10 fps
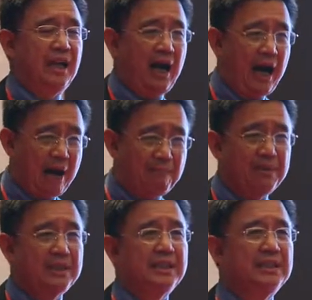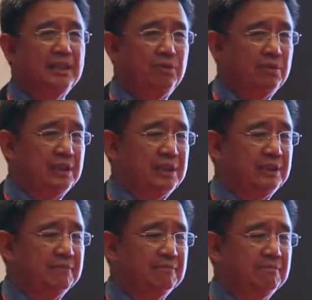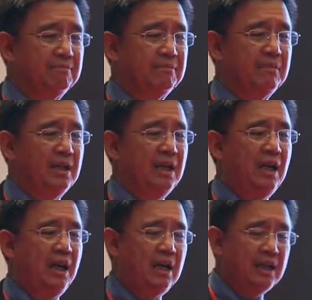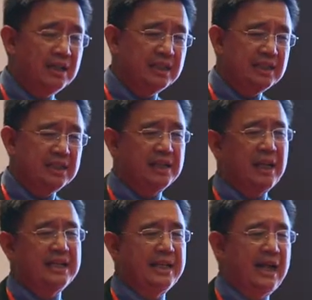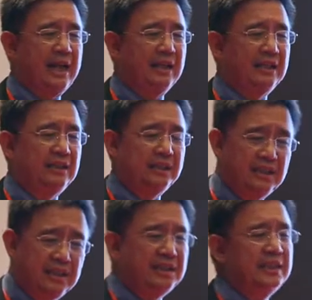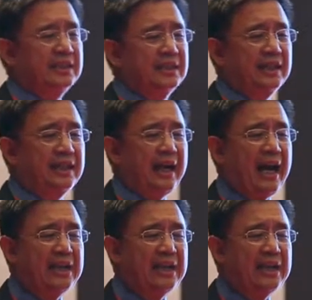The development of charitable economy is not limited so.